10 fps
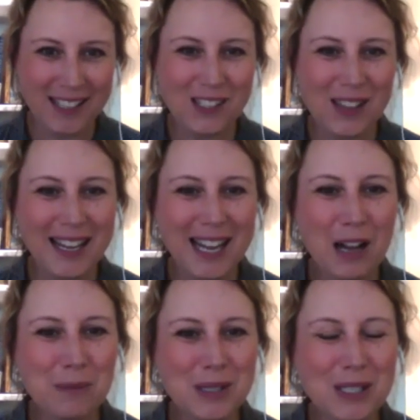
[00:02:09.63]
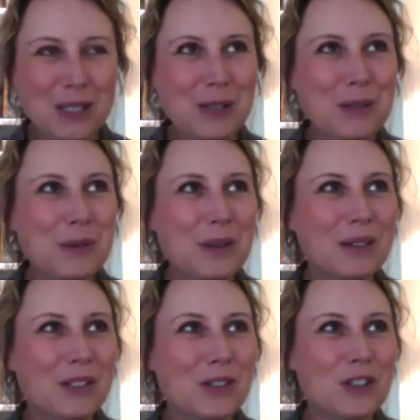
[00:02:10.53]
So that comes to,
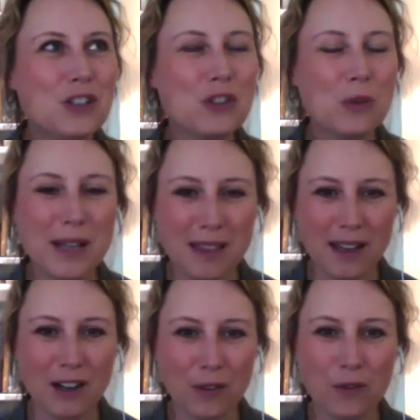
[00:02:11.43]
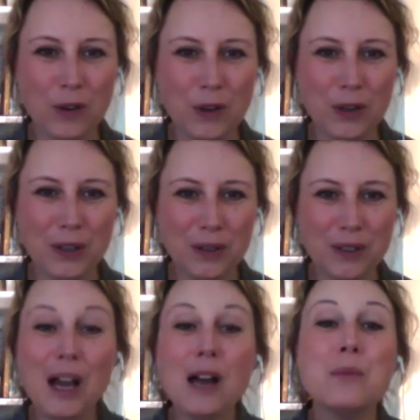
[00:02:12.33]
there's a joy there for
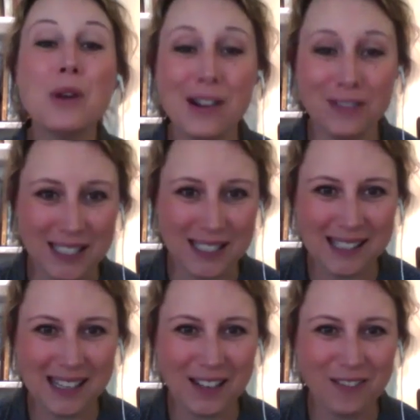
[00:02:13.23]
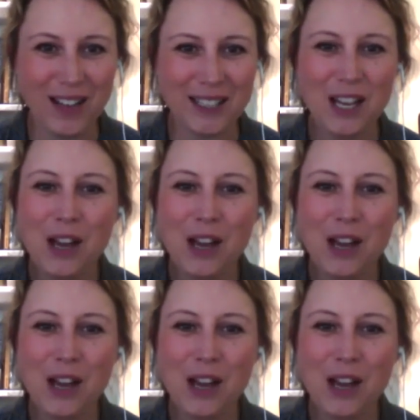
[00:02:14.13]
nonprofits that I find.